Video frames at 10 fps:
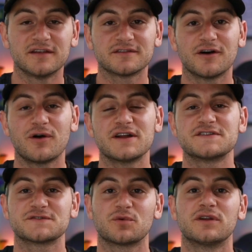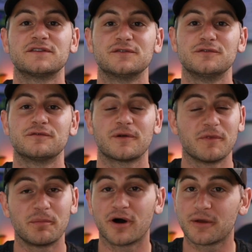So I just wanted to, from
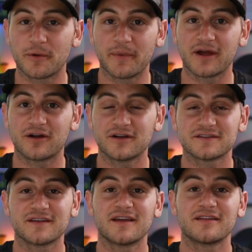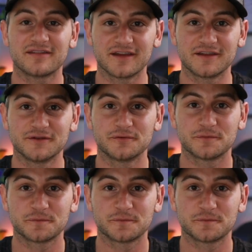the bottom of my heart, say thank you.